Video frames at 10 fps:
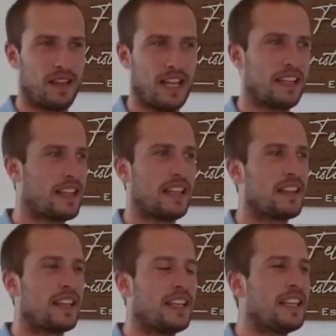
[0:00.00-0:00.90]

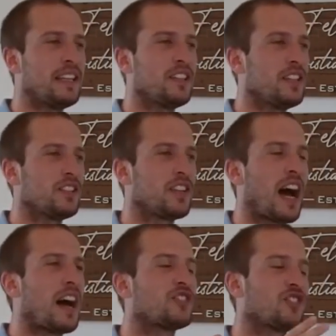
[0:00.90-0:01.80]

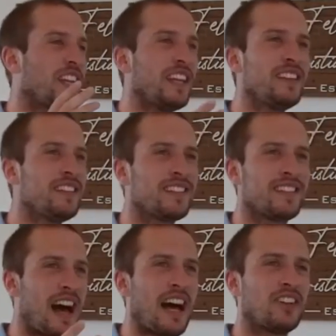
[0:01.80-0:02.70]
Satan
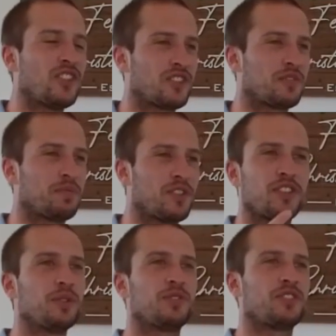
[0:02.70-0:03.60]
did not just
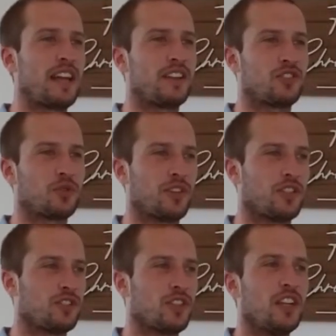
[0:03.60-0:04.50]
produce
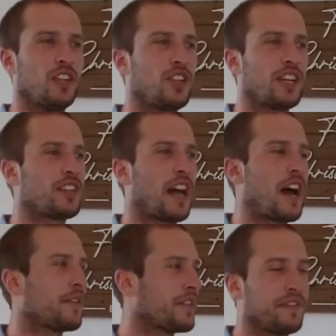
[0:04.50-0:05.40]
dinosaurs just
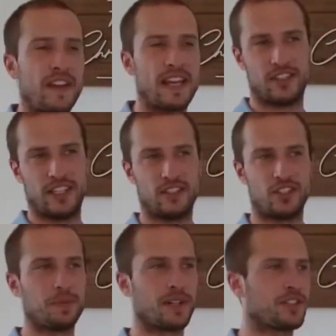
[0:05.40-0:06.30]
out of a fancy,
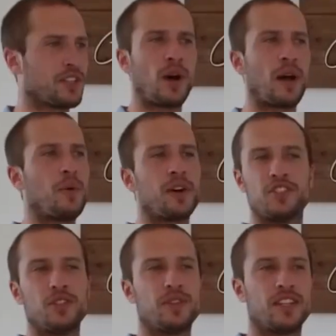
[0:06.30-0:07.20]
just because I want
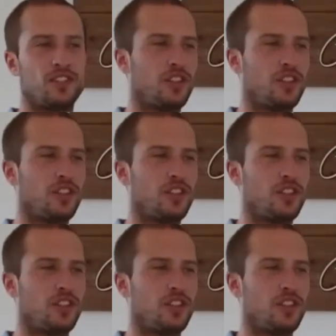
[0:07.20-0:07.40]
to do this.